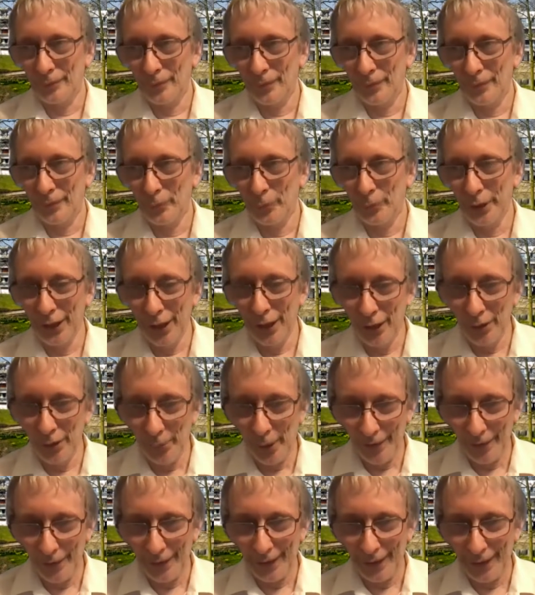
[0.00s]
know
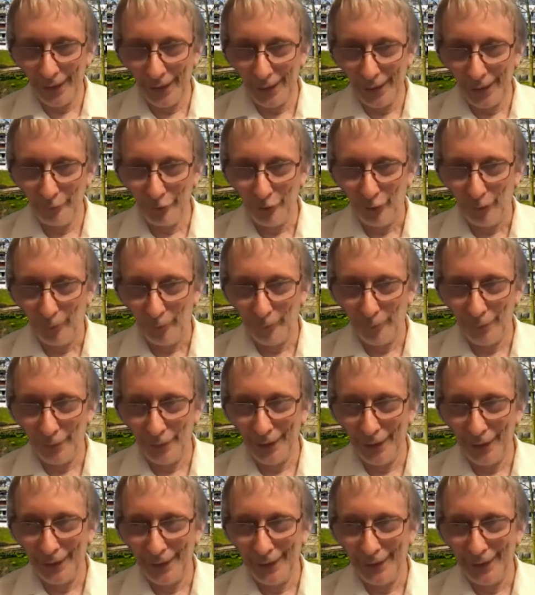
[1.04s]
where they come from.
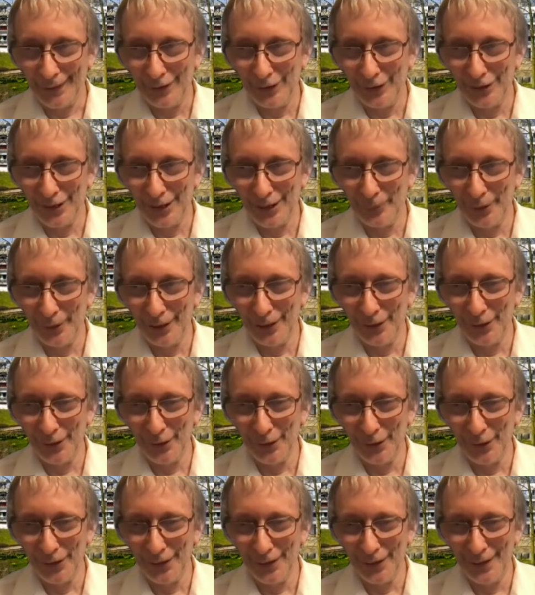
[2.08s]
It's just that we don't
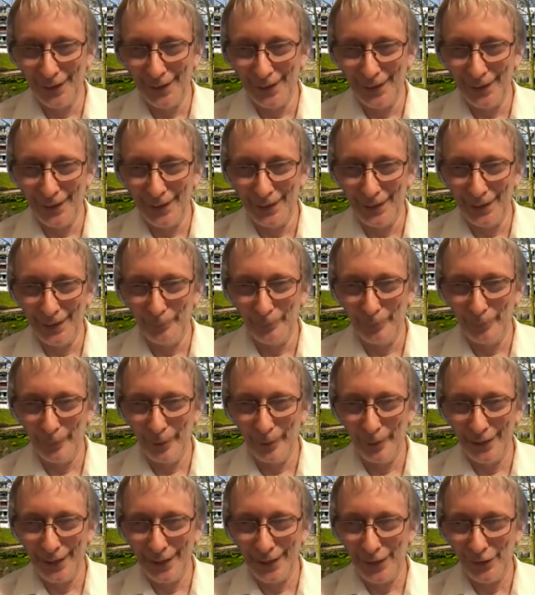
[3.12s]
know the
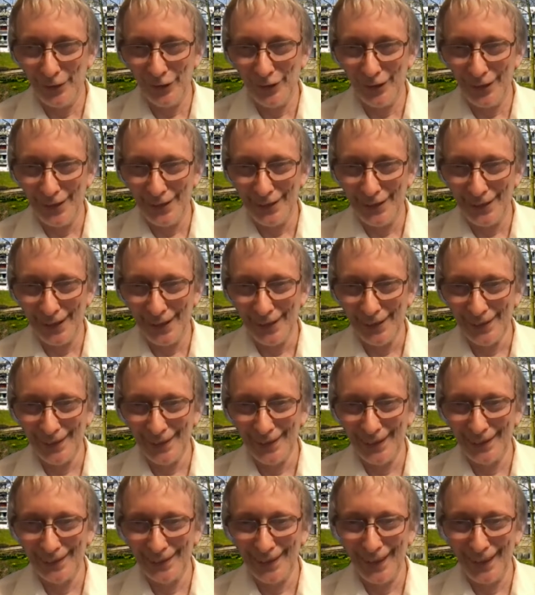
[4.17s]
implementation details, and
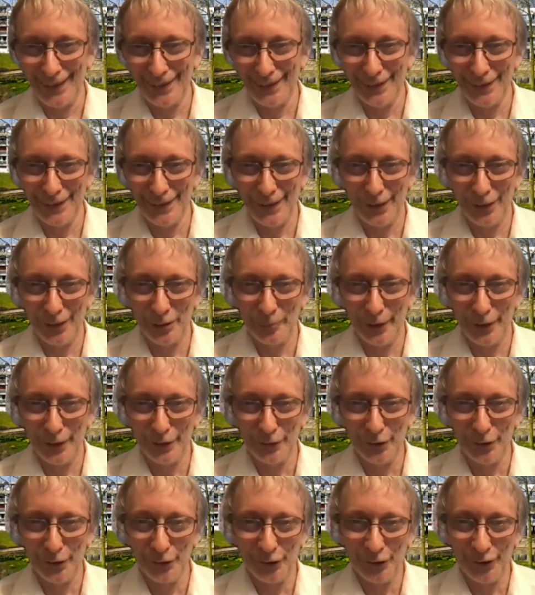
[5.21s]
that they turn out to be
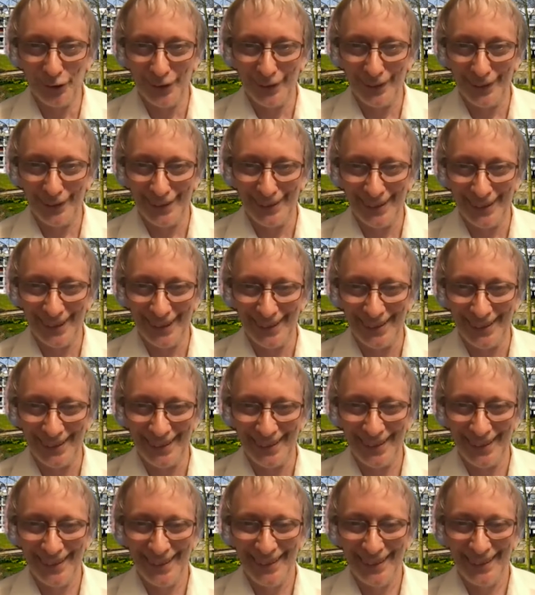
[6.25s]
crucial in this case.
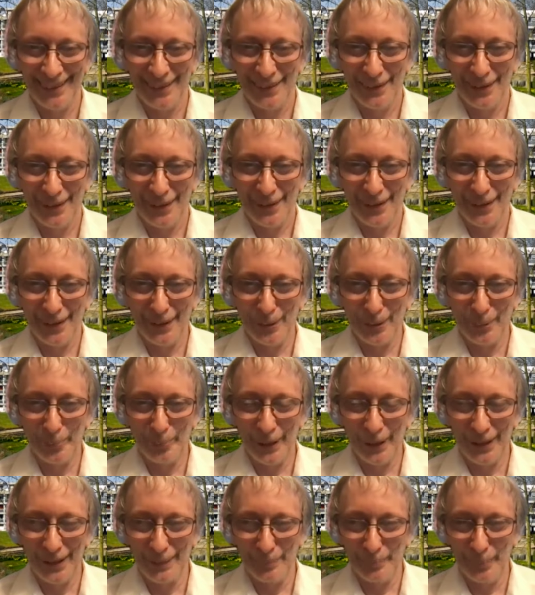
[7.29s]

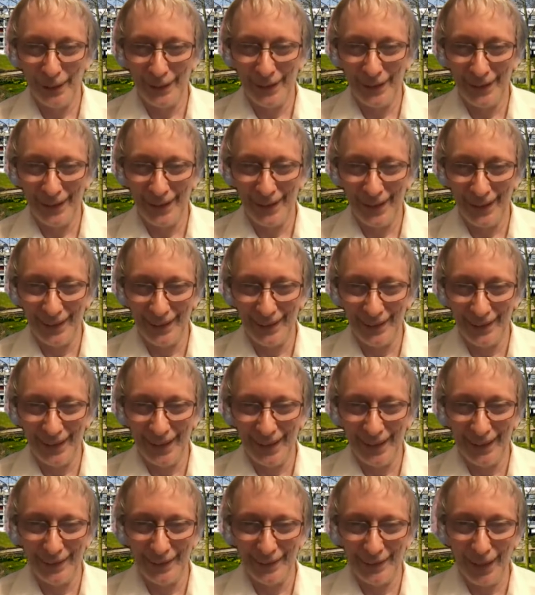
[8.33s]
But
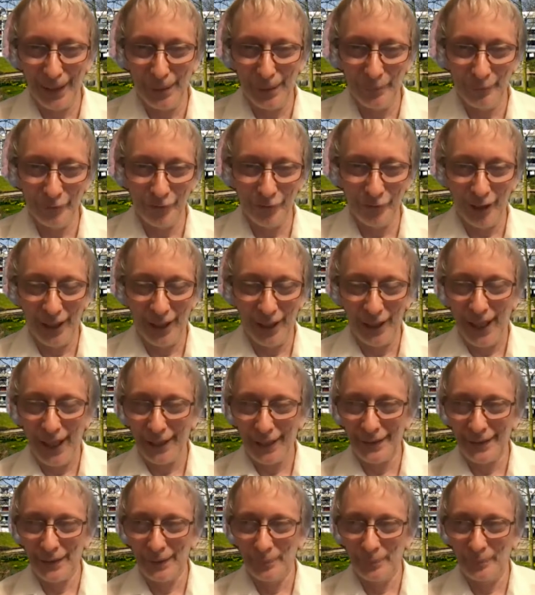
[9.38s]
they come
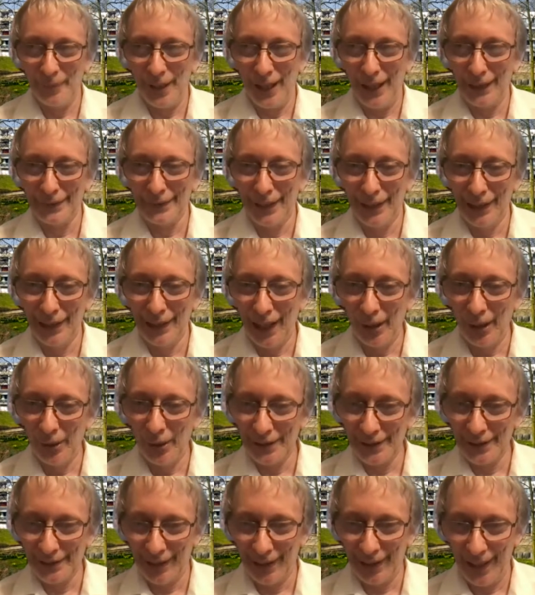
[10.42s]
at the
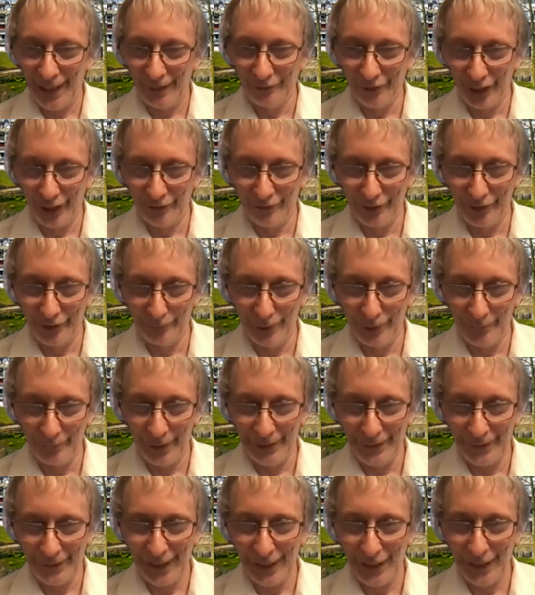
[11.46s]
lowest level of
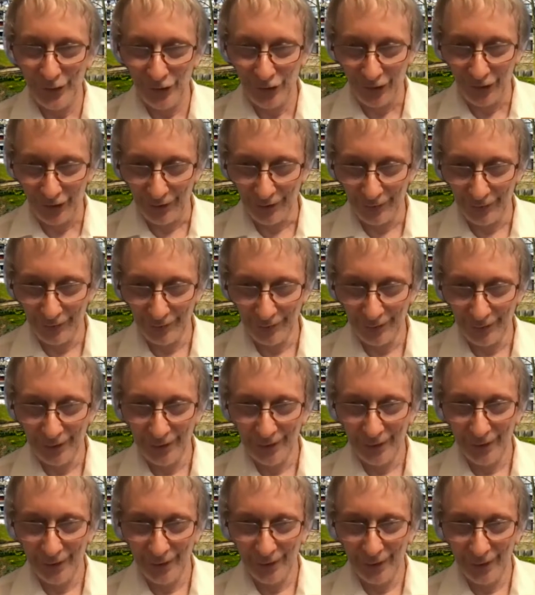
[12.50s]
implementation.
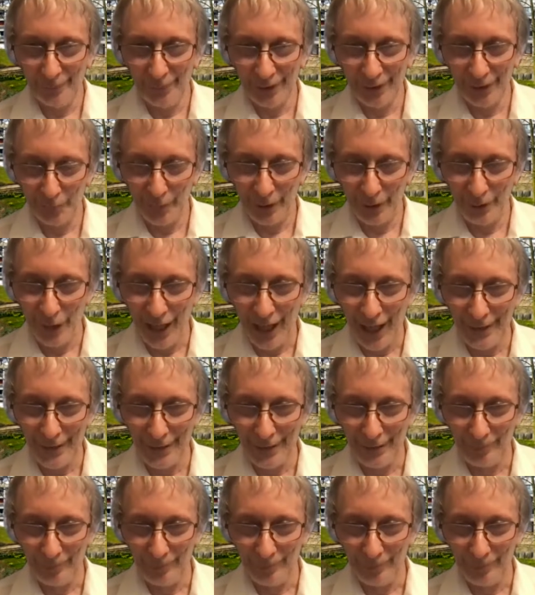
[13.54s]
They must be random.